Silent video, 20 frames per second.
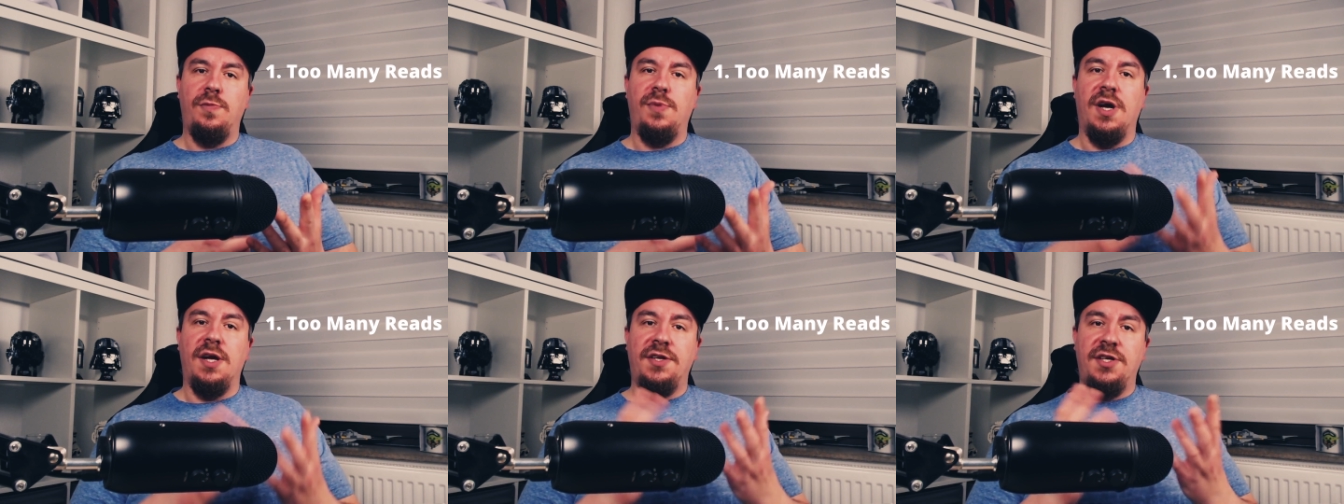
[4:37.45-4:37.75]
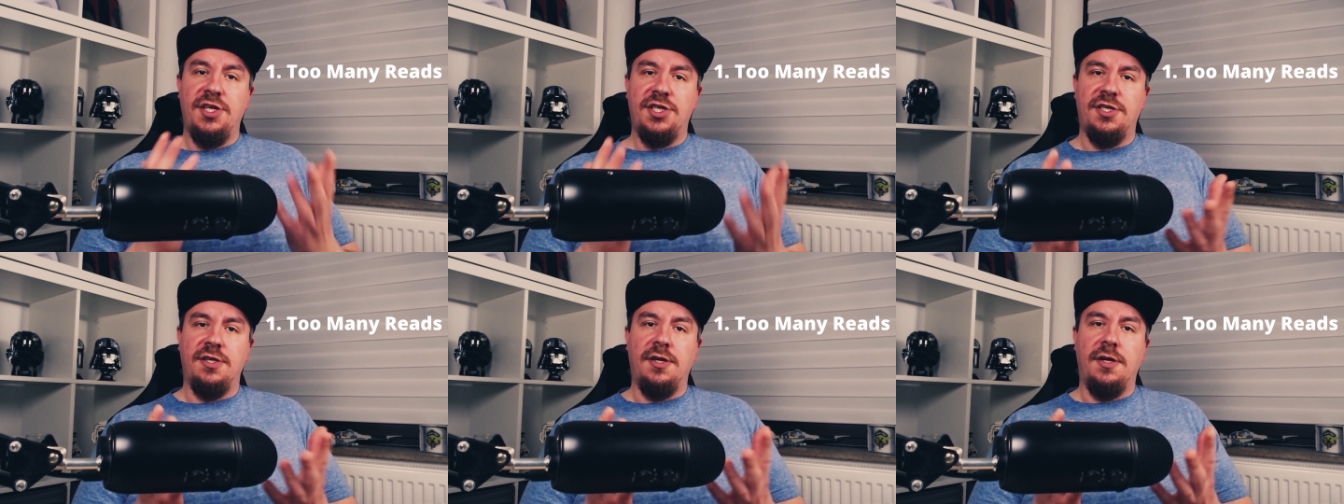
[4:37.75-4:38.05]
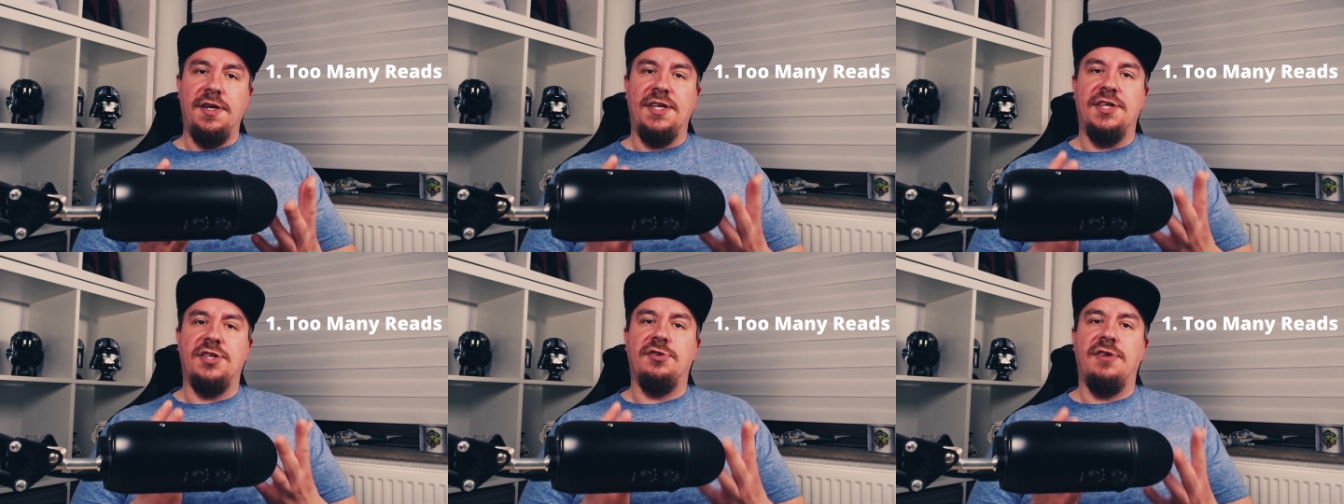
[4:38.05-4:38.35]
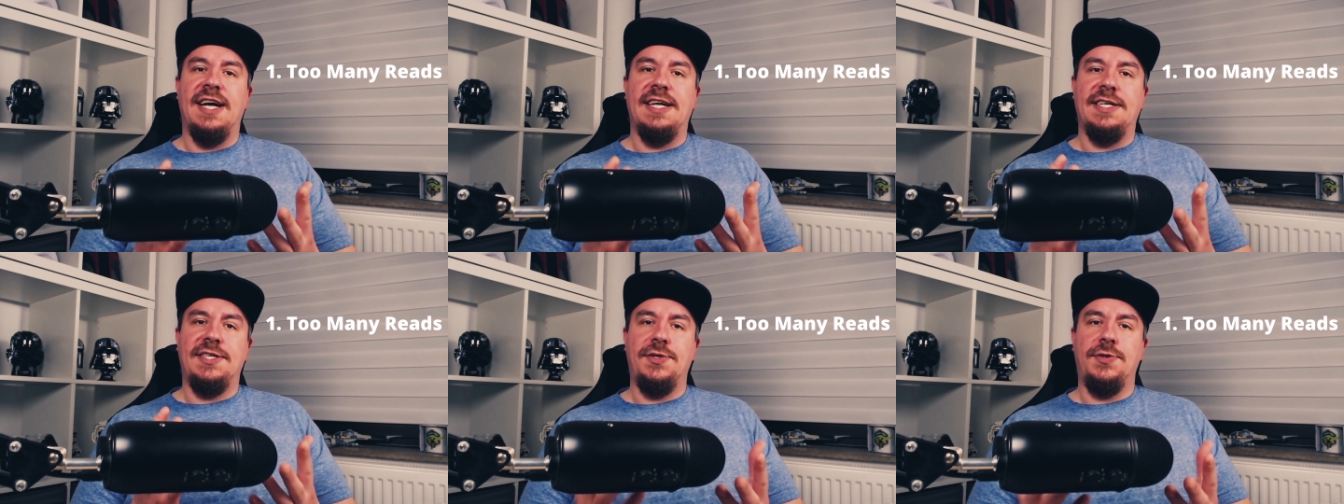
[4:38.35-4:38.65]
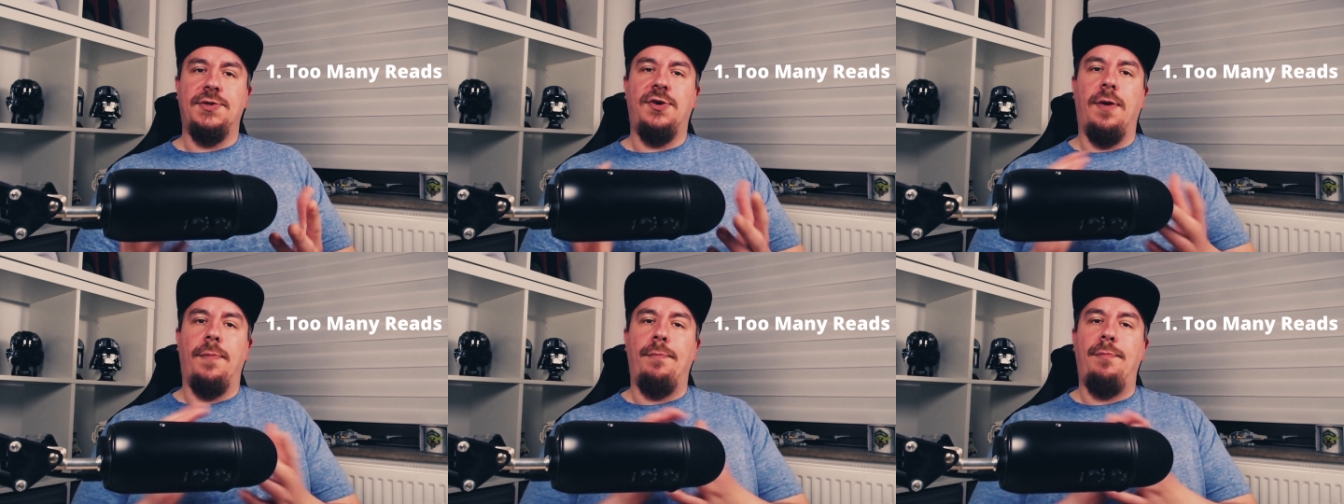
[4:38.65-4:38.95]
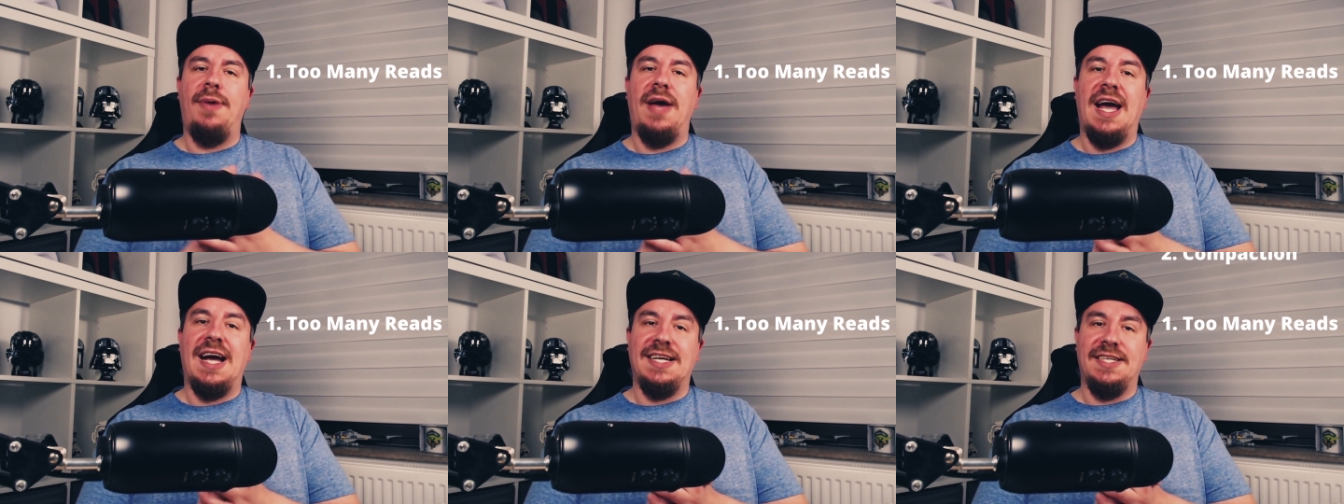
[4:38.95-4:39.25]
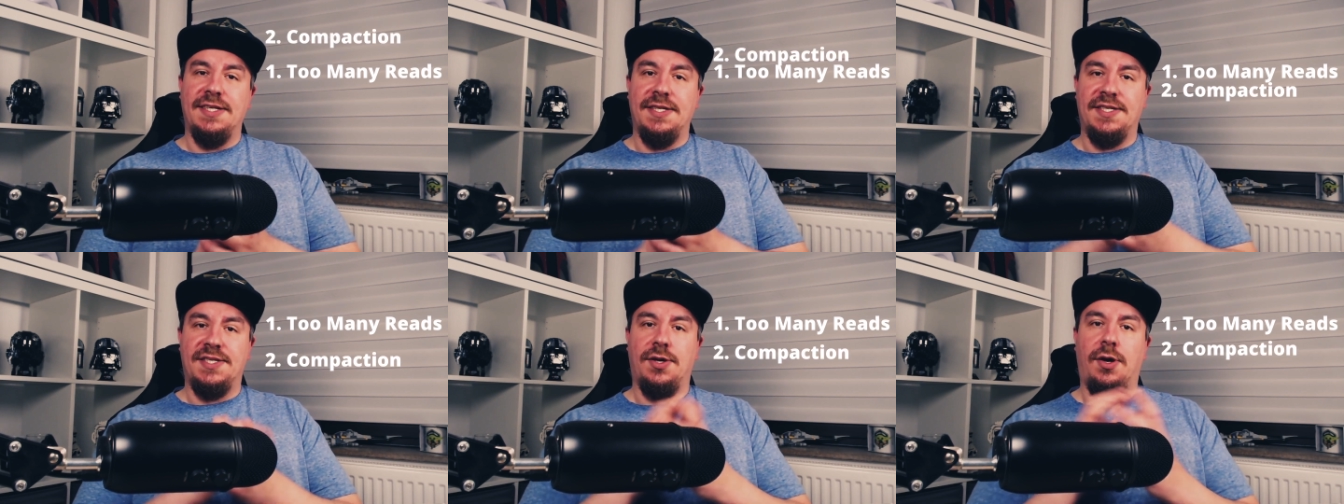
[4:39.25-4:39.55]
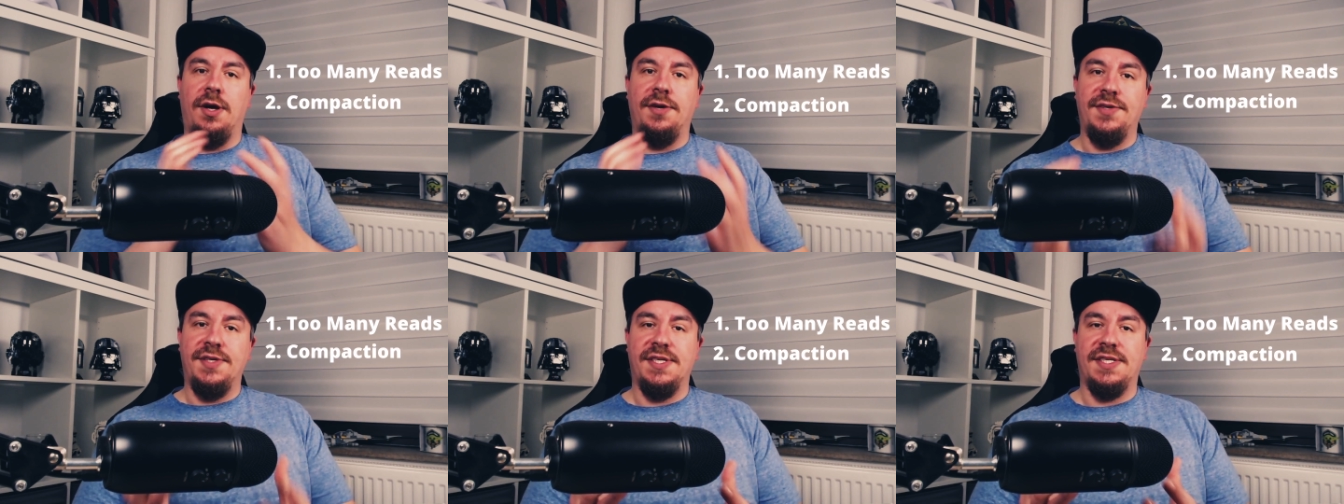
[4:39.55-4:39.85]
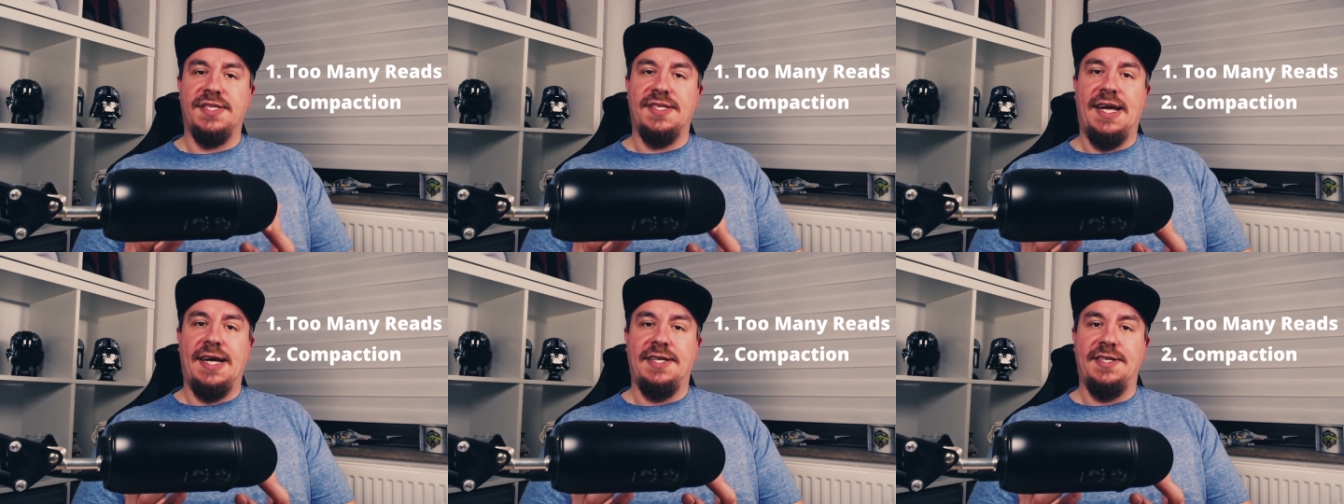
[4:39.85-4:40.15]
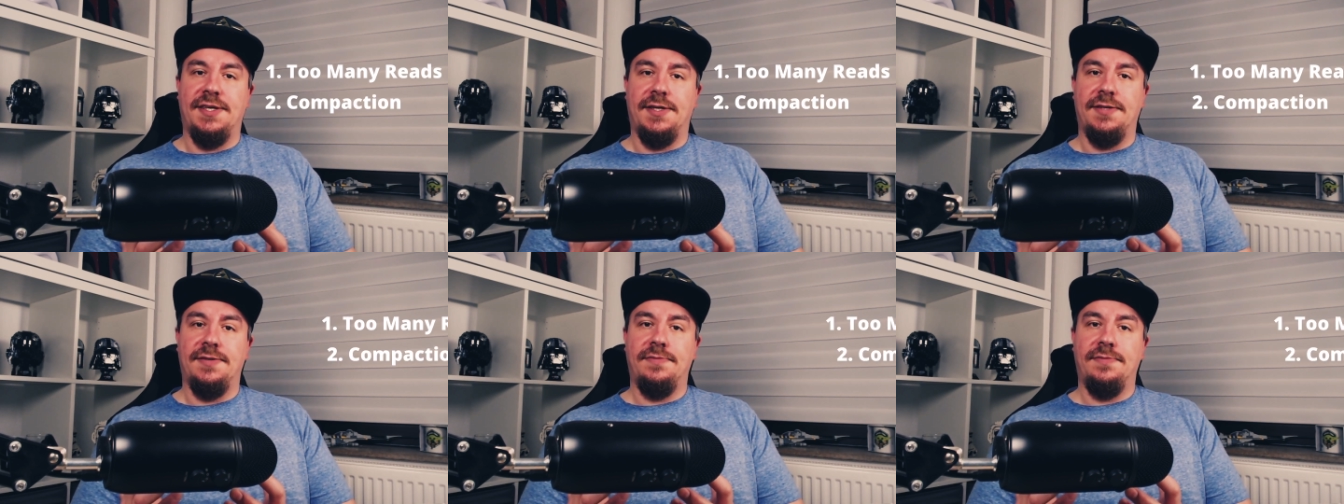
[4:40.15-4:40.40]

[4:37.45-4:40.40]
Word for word: additionally trying to compact its on-disk data.